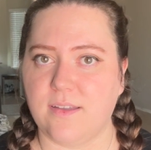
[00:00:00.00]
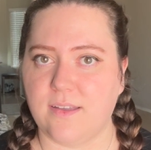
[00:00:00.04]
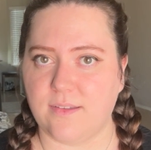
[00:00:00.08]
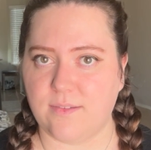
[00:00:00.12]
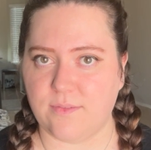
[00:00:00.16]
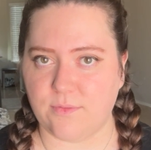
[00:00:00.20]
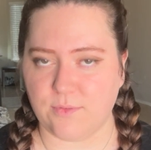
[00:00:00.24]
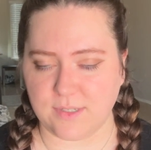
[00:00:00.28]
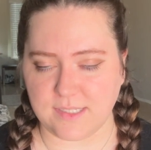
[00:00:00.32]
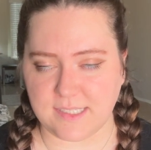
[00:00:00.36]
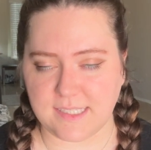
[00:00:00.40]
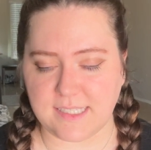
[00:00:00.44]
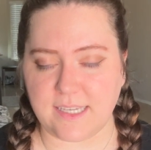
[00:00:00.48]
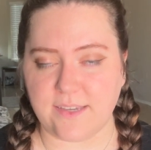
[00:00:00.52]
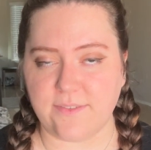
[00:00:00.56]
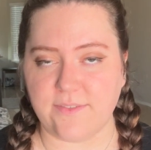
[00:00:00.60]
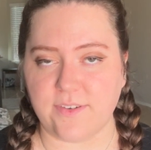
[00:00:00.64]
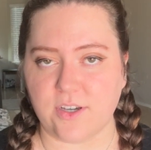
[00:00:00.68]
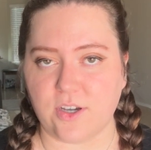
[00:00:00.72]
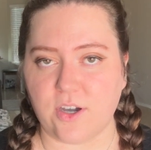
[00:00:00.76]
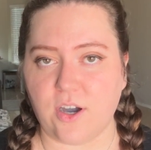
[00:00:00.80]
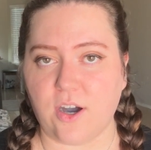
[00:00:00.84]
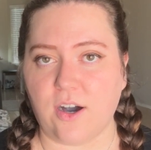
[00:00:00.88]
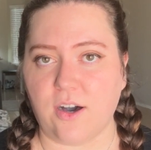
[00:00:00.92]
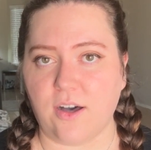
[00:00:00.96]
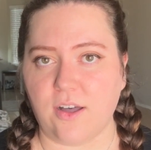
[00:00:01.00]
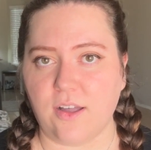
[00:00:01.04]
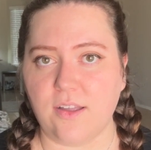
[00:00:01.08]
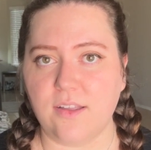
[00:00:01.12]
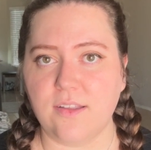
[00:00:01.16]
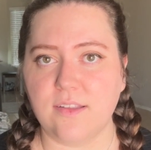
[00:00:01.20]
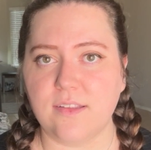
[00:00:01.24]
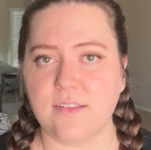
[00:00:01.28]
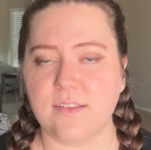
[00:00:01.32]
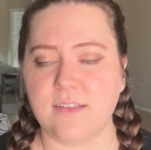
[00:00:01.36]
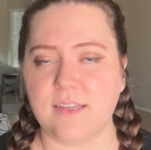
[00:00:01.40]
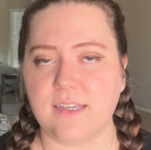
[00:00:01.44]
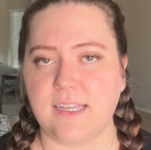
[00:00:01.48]
receive a
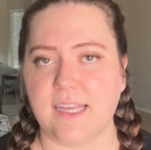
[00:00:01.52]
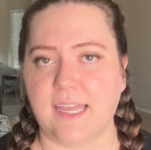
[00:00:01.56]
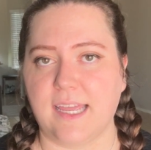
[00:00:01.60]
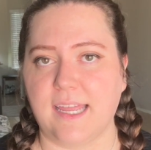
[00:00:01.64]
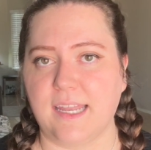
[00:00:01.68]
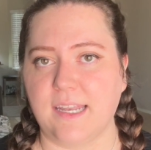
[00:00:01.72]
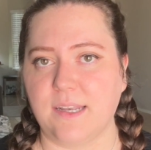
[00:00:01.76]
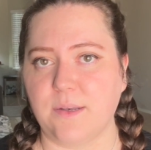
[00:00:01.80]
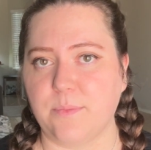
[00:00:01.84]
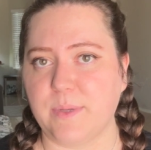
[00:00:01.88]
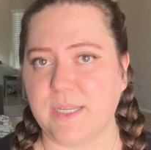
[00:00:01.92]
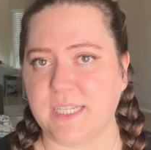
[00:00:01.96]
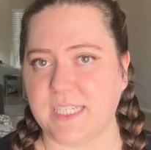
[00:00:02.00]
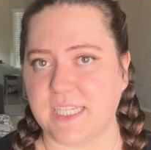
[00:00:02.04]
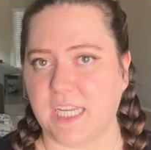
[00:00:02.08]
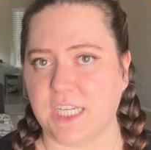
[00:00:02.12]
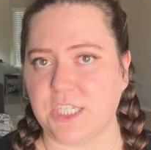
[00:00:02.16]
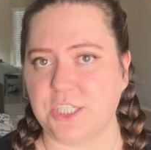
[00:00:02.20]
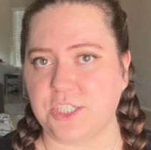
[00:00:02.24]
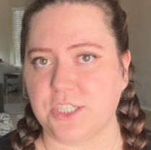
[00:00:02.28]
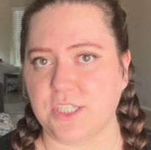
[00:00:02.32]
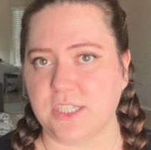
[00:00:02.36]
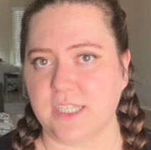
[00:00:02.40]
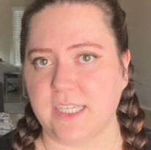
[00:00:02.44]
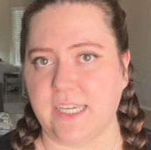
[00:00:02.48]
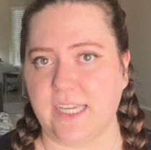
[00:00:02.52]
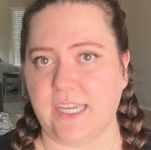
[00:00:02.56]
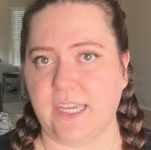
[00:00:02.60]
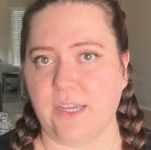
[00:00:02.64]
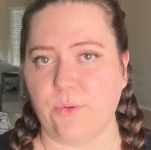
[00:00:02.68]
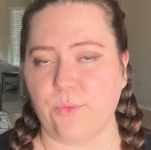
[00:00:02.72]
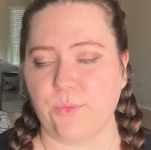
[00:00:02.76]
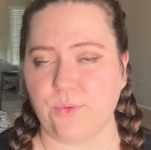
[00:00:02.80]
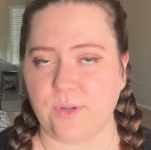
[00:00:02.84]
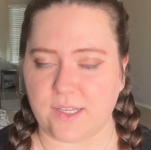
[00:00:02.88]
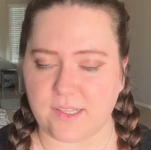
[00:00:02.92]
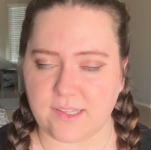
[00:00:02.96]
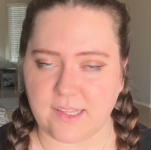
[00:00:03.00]
call and potentially
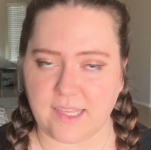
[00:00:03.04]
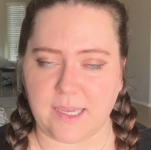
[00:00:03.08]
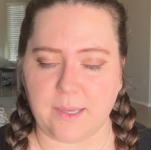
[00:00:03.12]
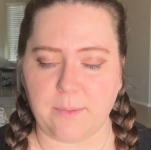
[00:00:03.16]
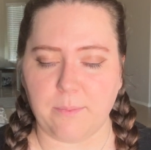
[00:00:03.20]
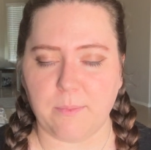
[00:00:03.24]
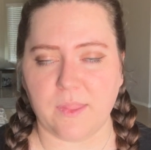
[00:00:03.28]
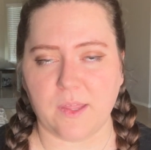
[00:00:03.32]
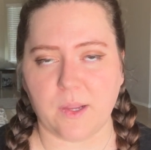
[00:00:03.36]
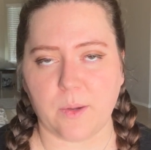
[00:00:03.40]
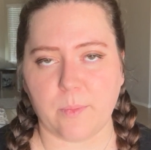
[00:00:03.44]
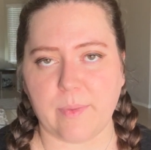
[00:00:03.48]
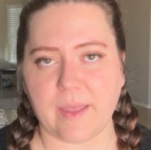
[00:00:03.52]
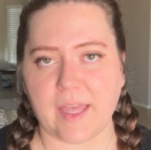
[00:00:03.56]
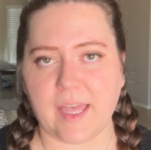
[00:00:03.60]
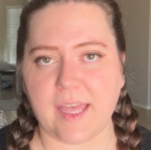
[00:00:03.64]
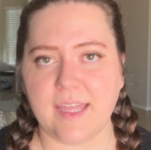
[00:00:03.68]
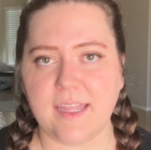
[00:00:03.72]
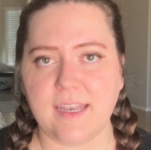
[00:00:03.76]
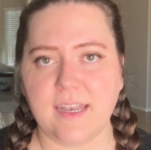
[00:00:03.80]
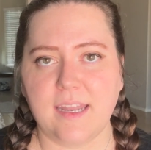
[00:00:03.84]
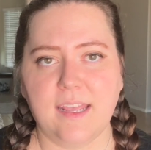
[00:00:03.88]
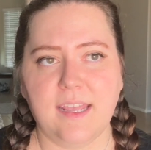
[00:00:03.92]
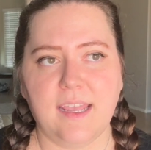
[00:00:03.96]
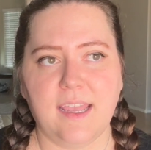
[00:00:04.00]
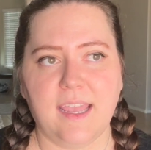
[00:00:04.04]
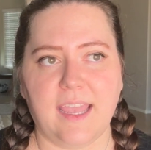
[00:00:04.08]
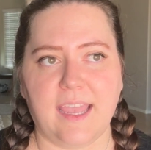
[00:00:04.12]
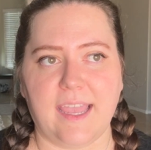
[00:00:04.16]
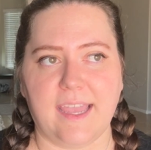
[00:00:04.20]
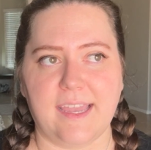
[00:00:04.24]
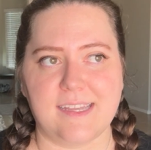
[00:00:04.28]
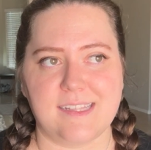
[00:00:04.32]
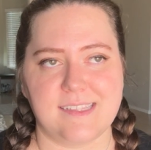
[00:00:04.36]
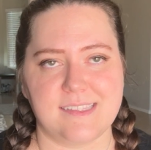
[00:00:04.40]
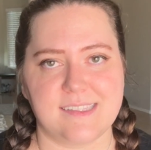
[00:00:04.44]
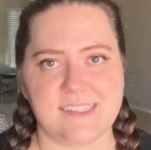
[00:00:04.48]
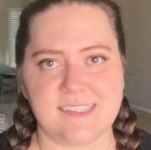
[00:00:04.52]
reclaim their pet
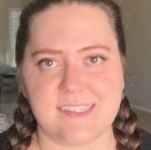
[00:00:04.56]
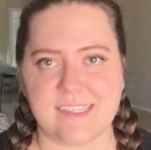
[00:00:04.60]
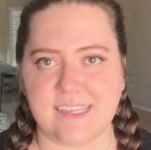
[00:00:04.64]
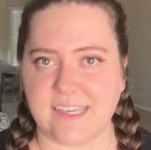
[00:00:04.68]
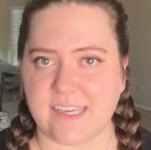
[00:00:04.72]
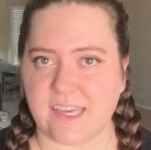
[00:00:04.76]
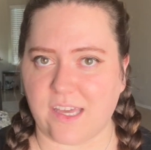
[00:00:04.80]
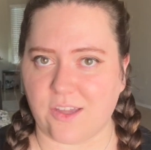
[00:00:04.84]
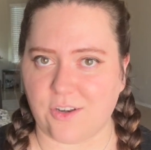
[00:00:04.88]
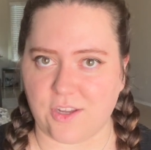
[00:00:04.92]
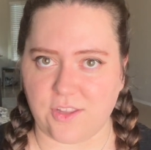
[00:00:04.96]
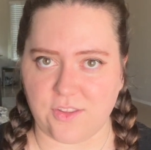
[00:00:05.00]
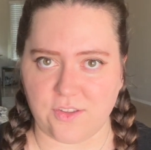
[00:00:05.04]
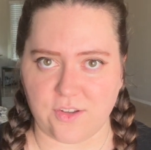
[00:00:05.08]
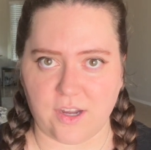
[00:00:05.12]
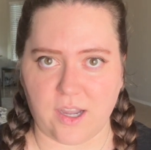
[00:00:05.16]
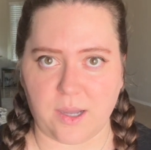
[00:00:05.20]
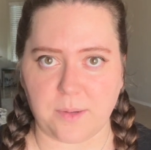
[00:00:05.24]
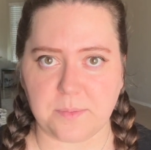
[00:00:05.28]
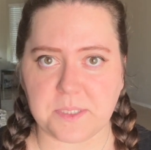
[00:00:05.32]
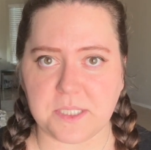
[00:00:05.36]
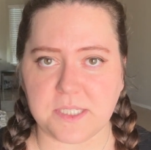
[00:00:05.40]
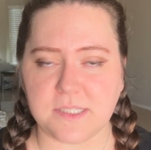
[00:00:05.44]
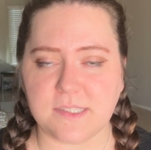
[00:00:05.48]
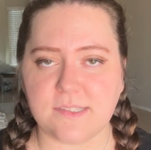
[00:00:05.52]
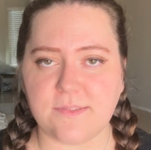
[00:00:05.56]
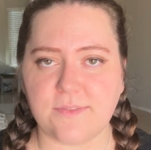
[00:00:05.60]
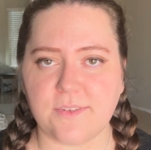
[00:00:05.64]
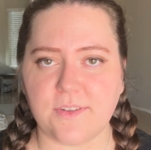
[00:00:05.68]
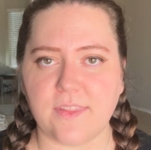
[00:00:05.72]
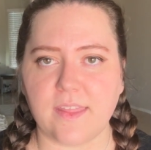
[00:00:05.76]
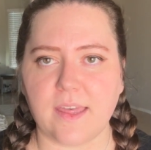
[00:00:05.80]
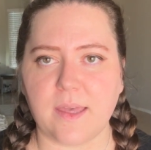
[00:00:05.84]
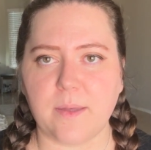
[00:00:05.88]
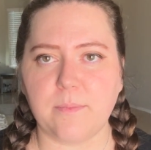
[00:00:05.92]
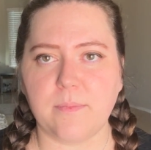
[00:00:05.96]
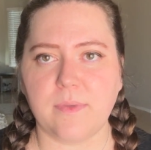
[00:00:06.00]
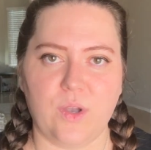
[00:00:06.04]
and seek out other options for
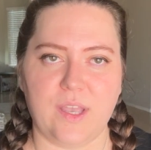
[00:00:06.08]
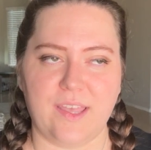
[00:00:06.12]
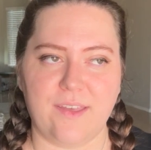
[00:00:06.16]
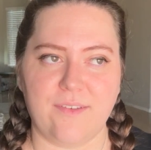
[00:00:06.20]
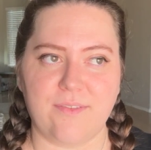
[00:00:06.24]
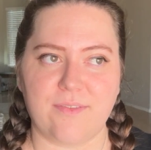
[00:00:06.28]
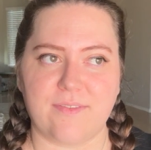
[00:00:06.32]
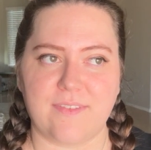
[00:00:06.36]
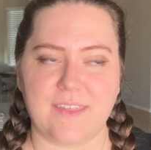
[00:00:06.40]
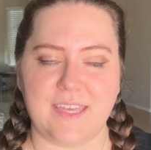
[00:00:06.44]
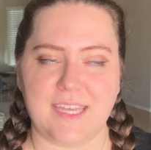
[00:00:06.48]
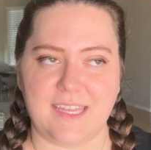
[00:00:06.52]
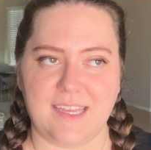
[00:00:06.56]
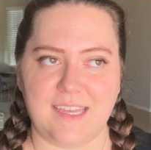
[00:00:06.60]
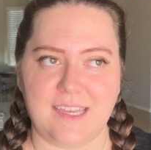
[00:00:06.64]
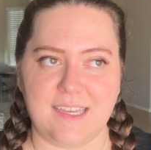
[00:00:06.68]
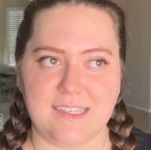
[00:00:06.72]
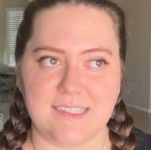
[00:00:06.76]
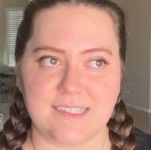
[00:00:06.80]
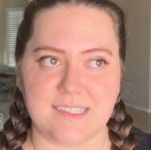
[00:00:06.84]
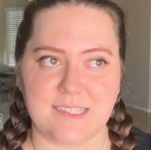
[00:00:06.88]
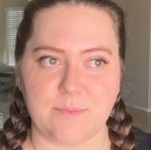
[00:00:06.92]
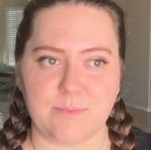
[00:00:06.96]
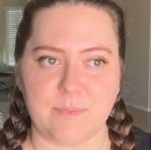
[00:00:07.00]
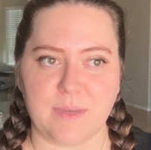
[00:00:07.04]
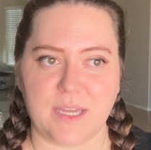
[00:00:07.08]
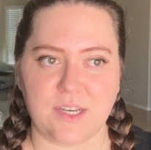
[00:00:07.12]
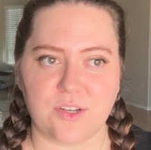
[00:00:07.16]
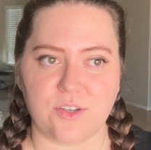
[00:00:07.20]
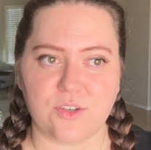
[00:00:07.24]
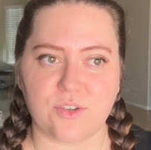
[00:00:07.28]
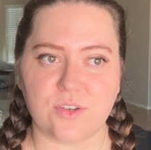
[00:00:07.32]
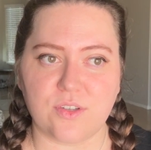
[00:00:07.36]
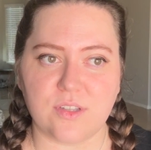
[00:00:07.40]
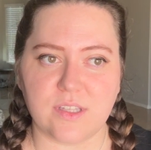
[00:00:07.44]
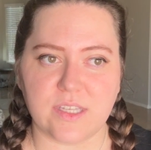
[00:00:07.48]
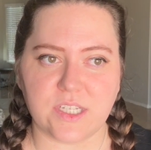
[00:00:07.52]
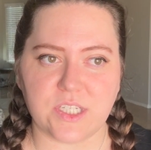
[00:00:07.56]
them. If it is a
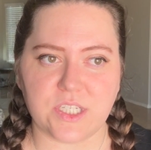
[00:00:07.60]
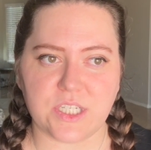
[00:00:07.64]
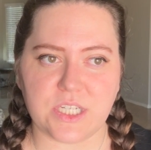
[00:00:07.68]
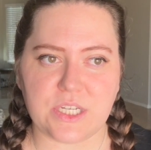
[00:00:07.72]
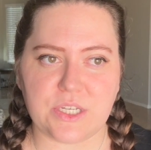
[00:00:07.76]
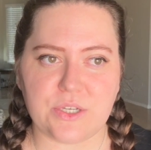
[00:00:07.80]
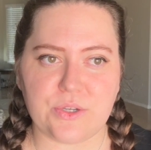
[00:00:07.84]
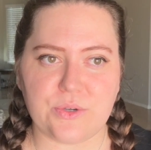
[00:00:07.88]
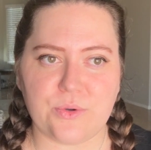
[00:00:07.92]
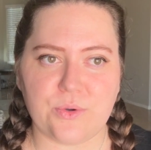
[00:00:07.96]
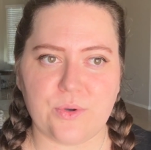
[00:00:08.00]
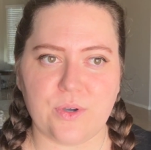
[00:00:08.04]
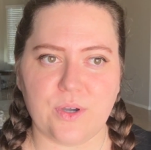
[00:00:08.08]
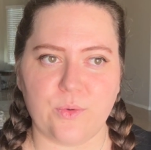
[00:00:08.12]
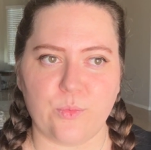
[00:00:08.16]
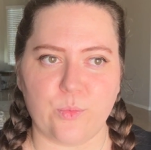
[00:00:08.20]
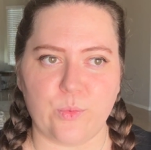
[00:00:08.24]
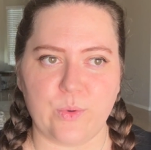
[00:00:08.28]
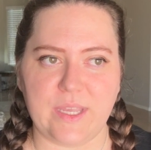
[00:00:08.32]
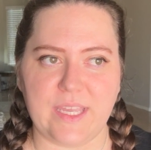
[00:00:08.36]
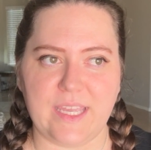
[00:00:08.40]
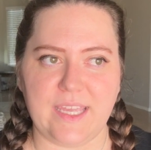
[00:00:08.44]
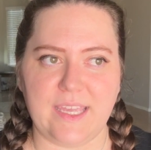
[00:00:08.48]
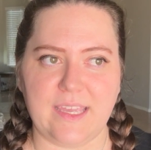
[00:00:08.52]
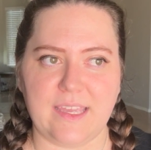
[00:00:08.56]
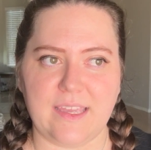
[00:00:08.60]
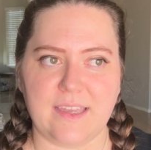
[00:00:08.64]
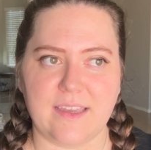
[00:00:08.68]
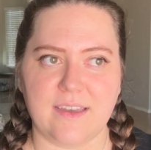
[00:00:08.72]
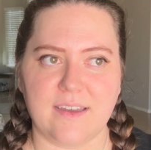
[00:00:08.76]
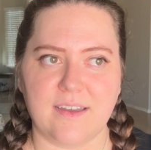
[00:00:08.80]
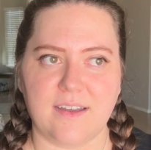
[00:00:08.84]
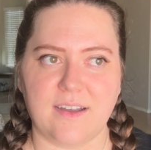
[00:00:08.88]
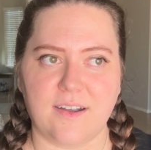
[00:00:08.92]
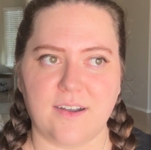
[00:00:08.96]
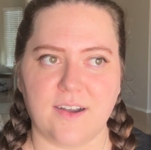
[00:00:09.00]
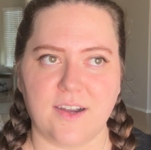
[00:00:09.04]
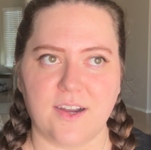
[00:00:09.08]
medical issue, we
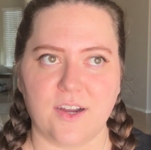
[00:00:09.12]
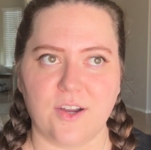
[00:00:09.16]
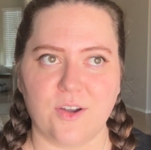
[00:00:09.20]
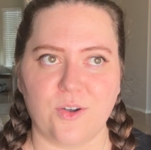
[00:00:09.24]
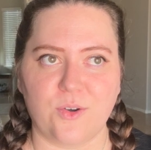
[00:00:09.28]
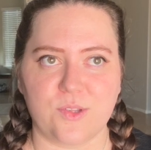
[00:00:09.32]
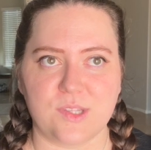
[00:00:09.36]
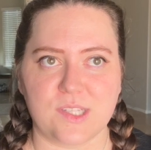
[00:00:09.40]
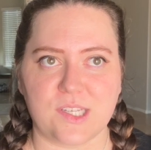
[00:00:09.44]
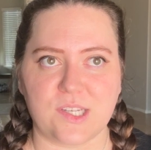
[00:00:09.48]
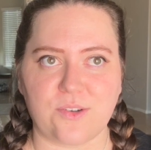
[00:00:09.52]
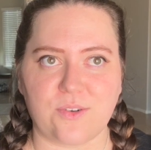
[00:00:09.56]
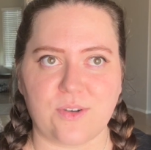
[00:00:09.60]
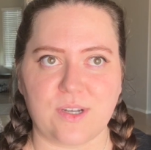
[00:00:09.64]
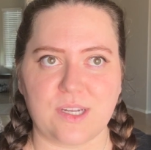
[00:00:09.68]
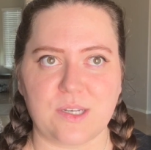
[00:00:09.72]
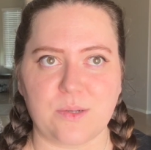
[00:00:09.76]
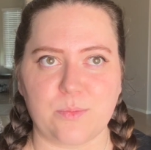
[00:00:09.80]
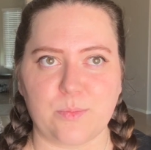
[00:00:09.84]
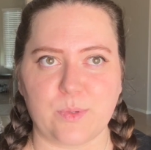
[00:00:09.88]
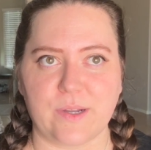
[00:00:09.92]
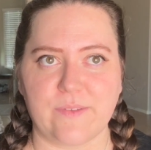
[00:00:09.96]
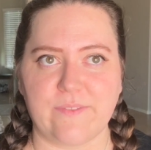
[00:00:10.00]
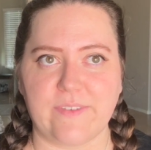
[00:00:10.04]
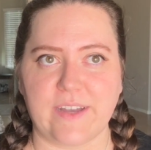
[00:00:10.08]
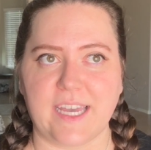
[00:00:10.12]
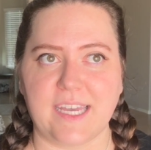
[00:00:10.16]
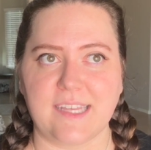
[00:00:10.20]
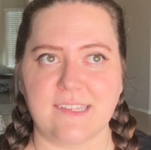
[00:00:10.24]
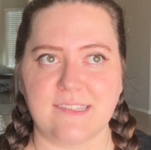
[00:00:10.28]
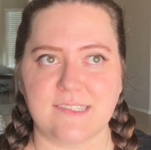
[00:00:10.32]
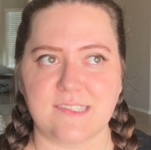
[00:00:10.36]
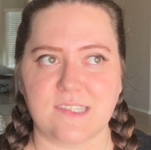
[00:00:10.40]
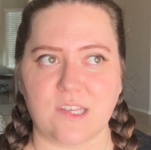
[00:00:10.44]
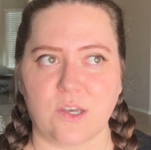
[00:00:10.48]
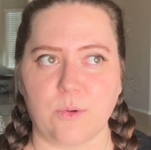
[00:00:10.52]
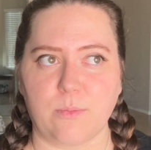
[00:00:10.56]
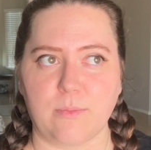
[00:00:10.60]
are only going to provide
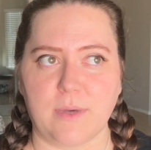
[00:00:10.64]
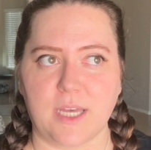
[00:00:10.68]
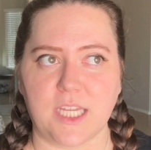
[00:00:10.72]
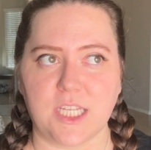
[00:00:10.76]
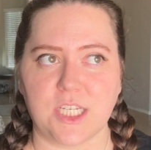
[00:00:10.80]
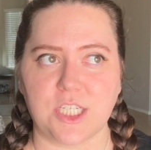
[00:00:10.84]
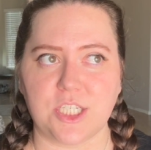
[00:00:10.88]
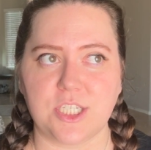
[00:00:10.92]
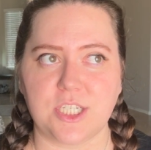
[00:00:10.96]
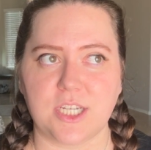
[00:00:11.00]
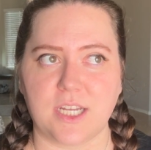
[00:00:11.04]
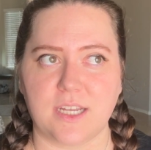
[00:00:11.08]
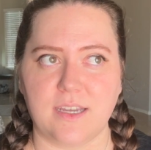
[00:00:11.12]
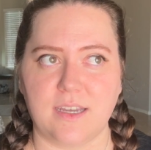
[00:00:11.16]
so much